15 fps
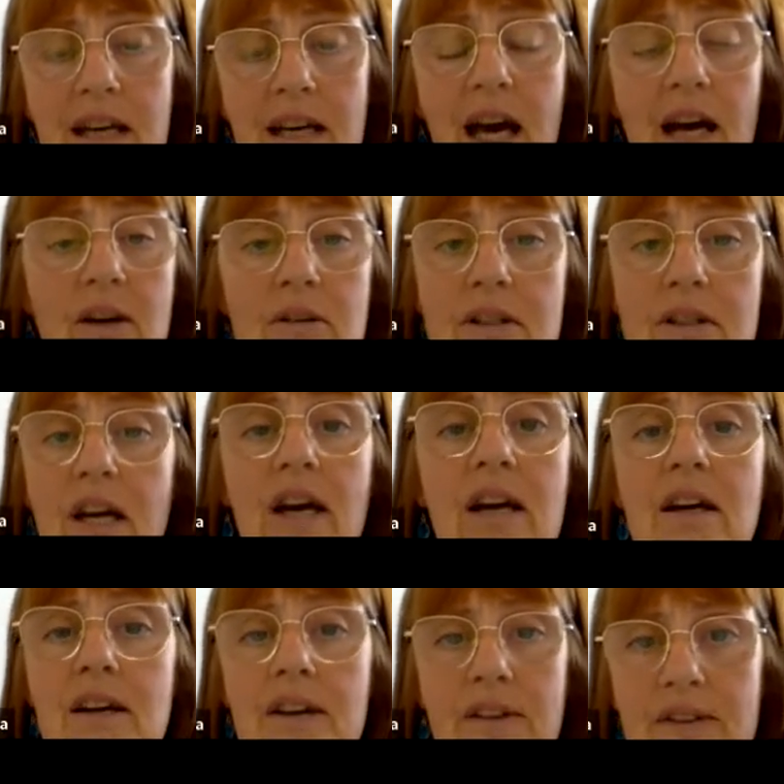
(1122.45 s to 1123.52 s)
How on
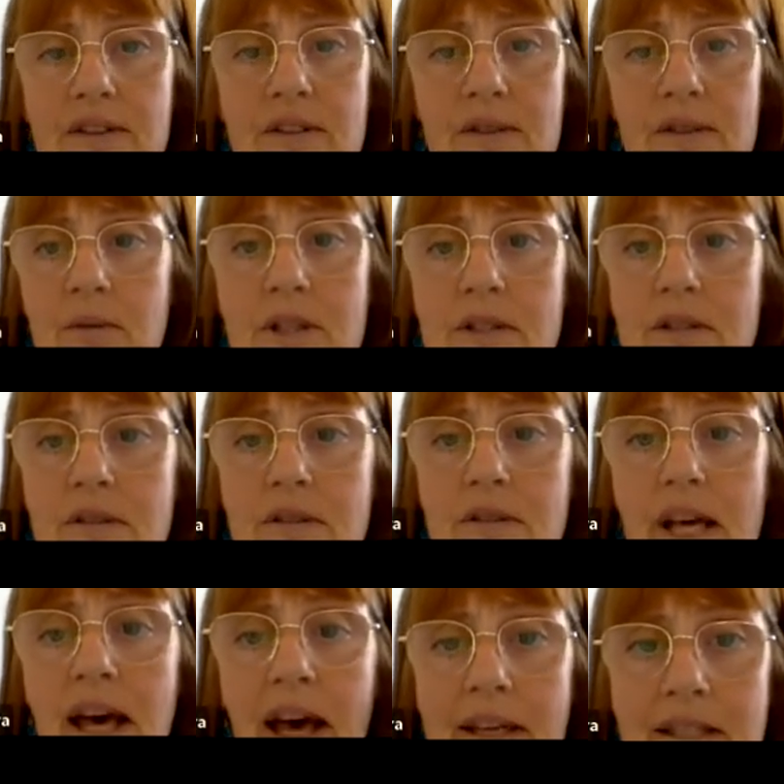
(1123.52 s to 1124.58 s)
earth do we do
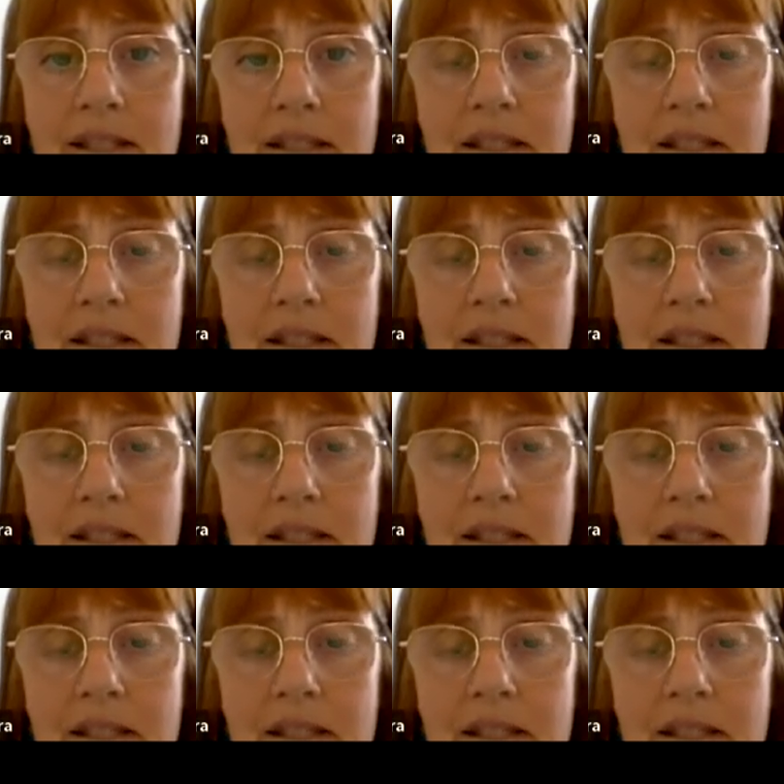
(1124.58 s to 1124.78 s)
that?